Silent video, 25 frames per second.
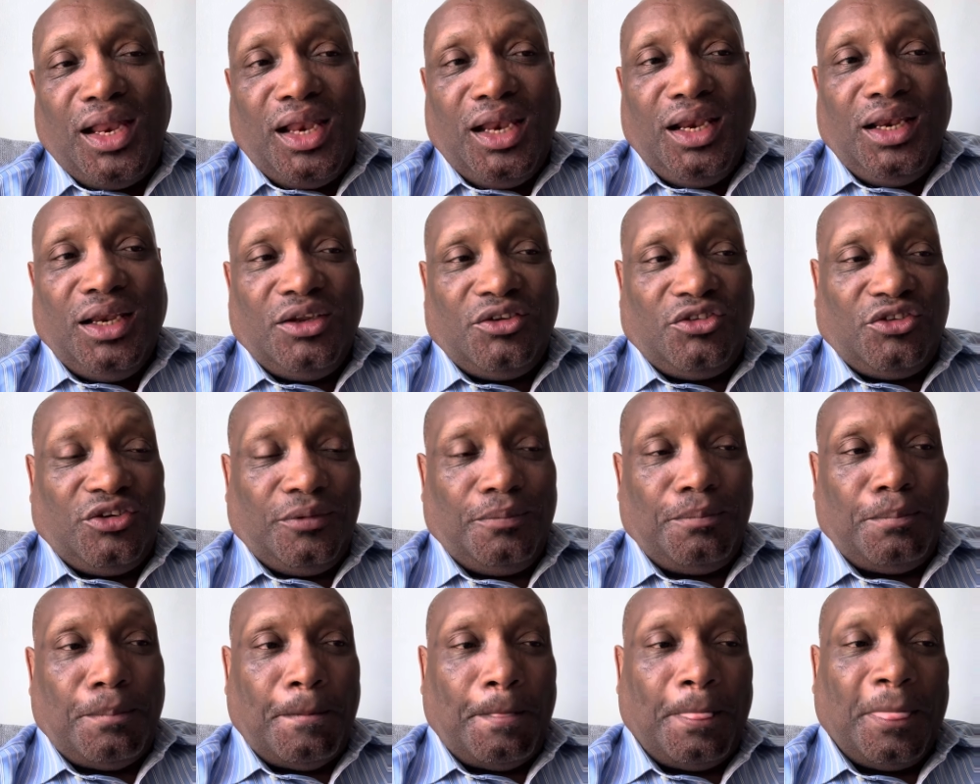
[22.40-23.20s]
Listen,
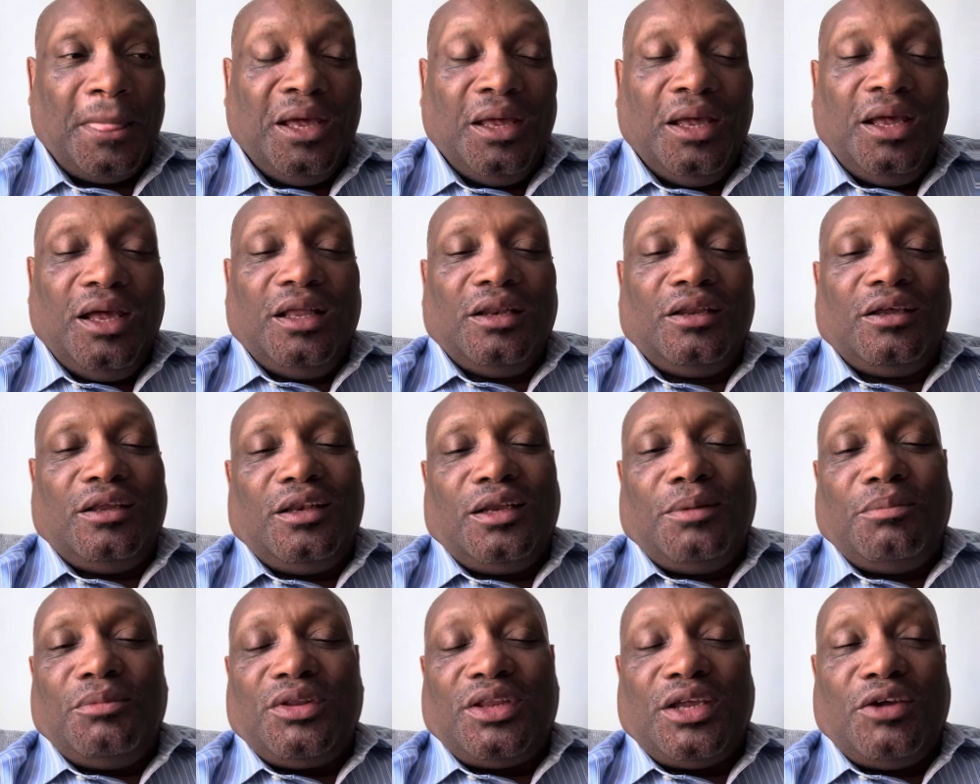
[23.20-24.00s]
the
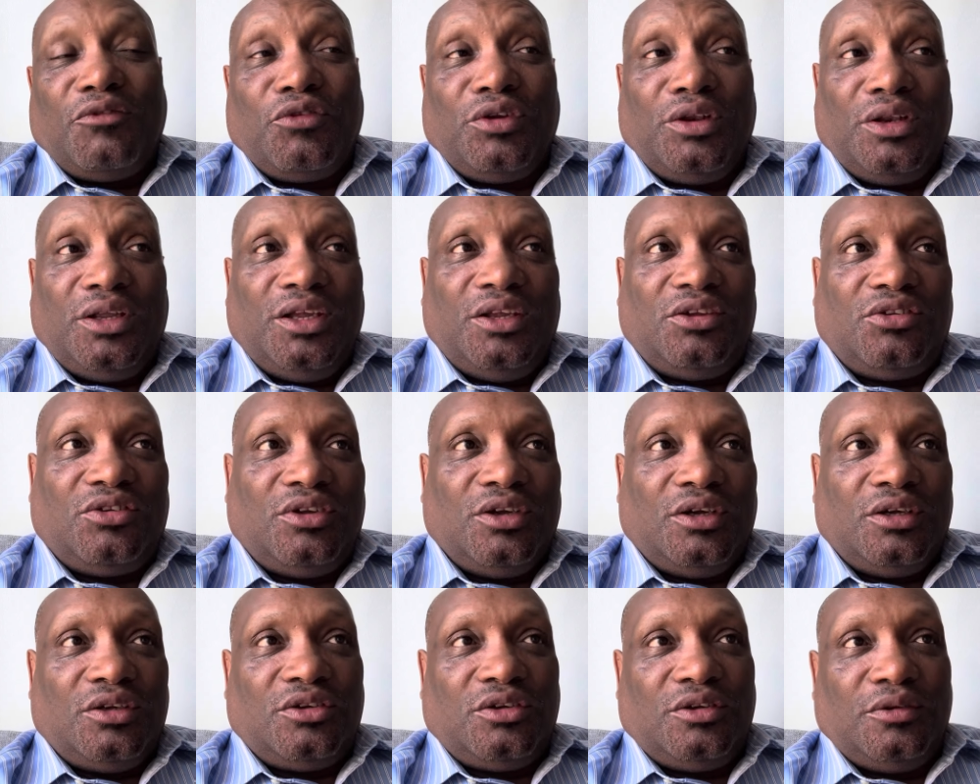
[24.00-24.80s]
number they released
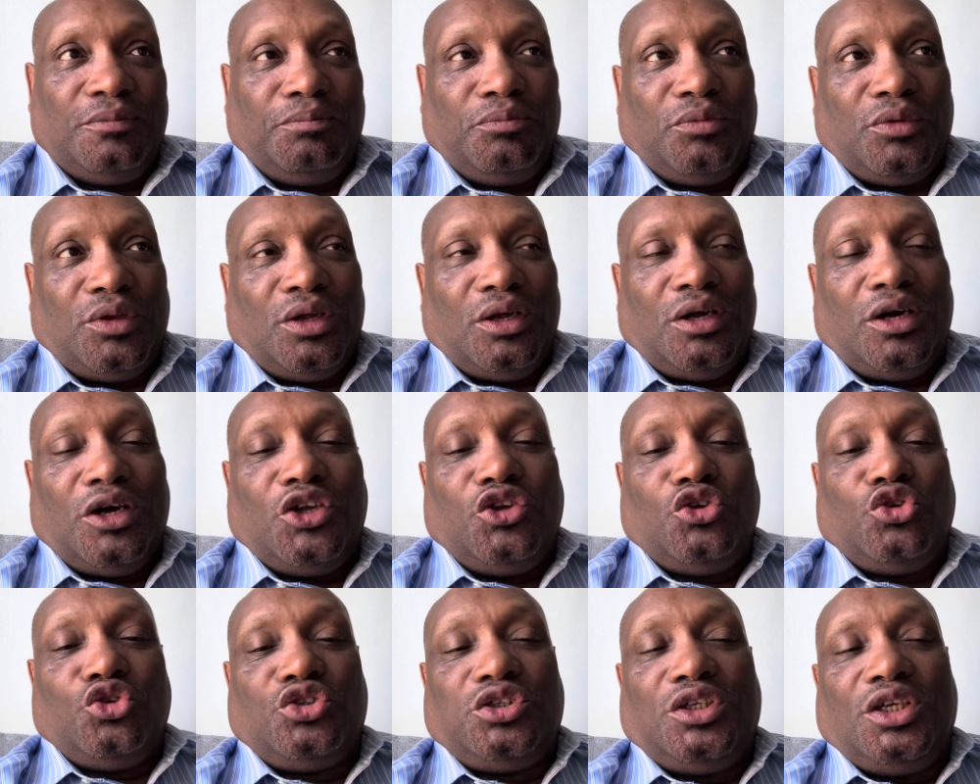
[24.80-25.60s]
us are
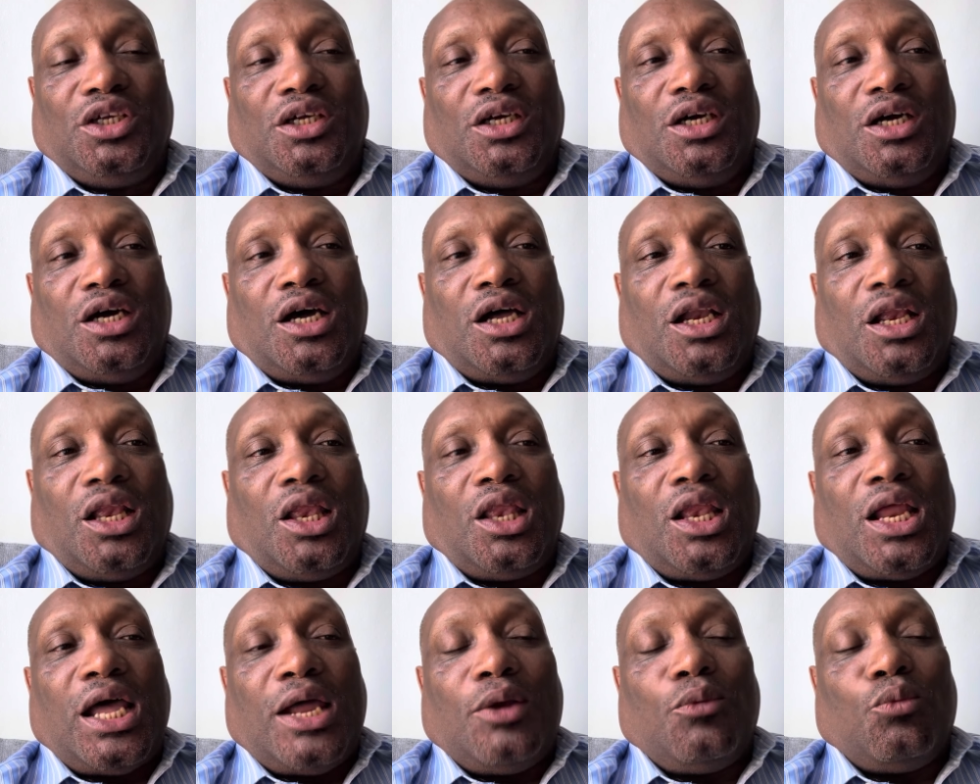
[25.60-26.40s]
usually a
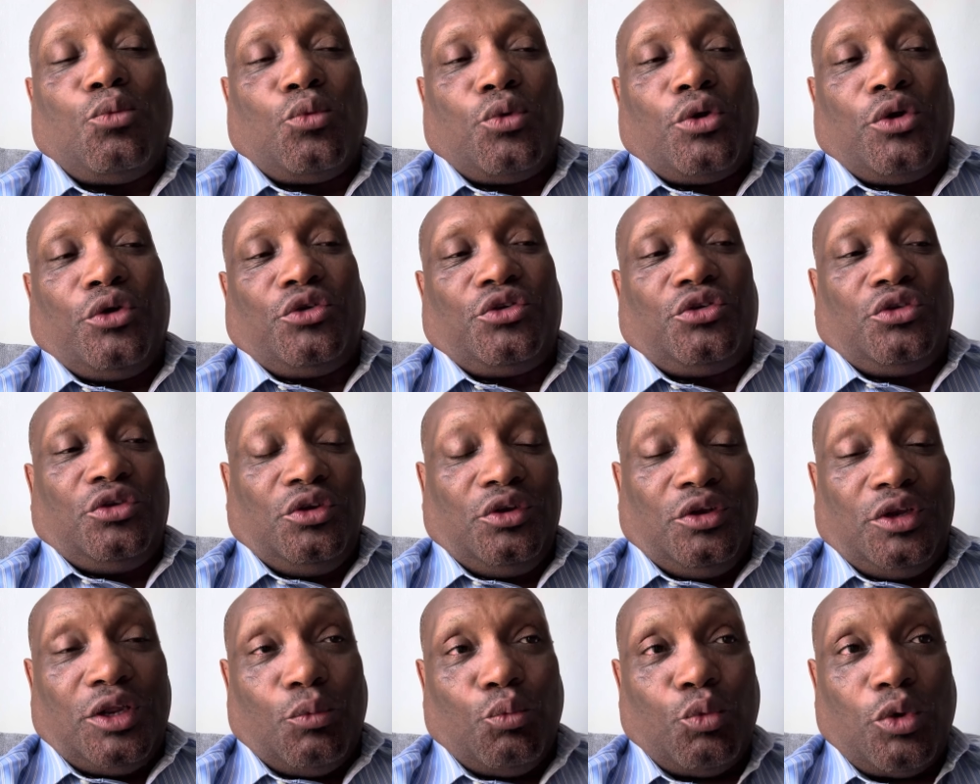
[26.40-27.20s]
lot worse
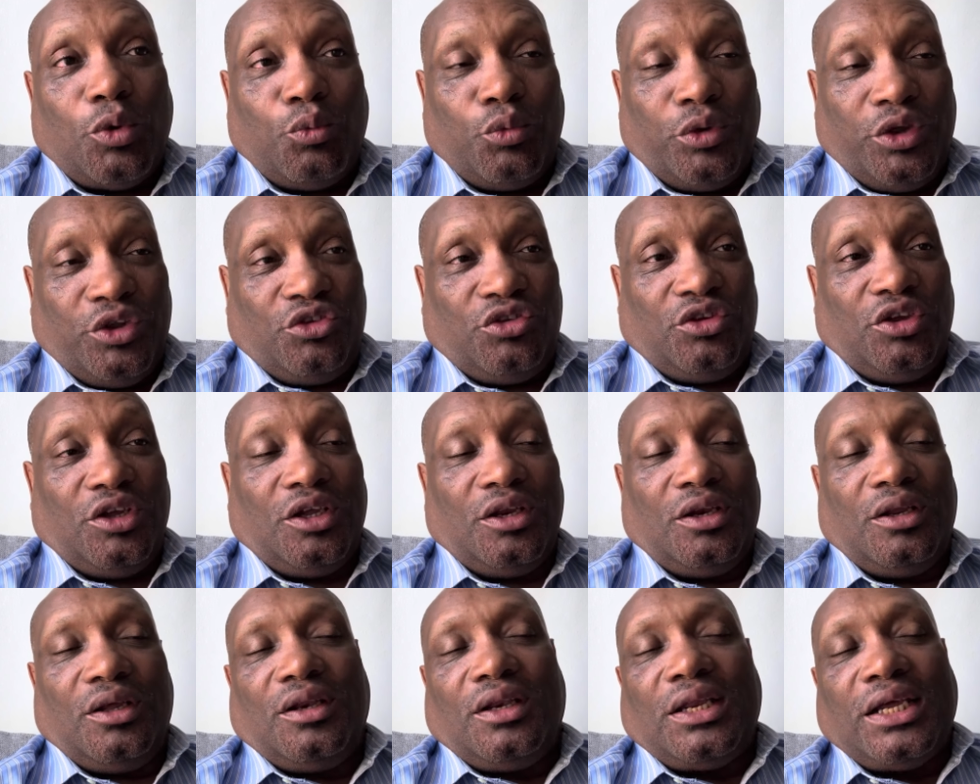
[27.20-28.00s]
than what we're
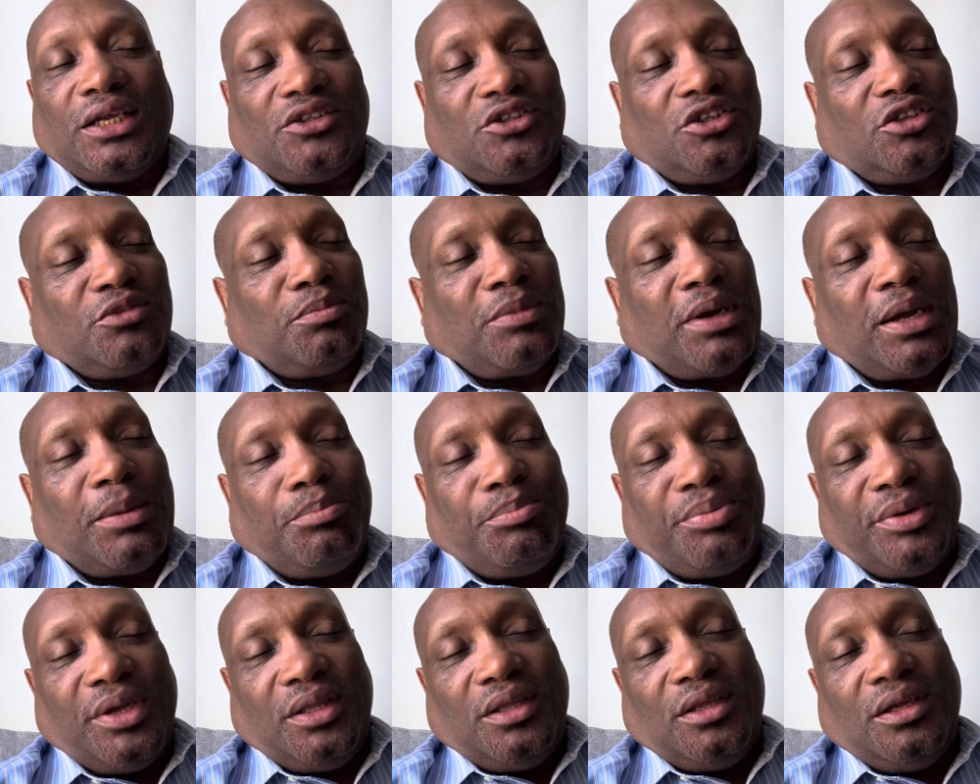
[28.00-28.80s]
seeing. That's just my
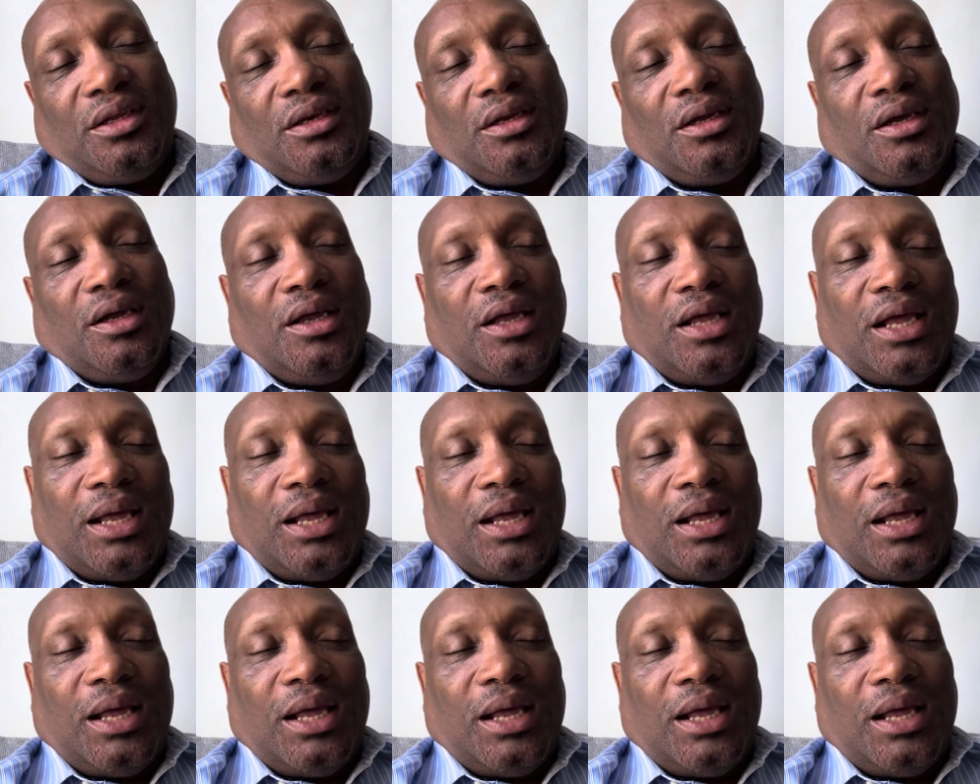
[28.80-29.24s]
opinion.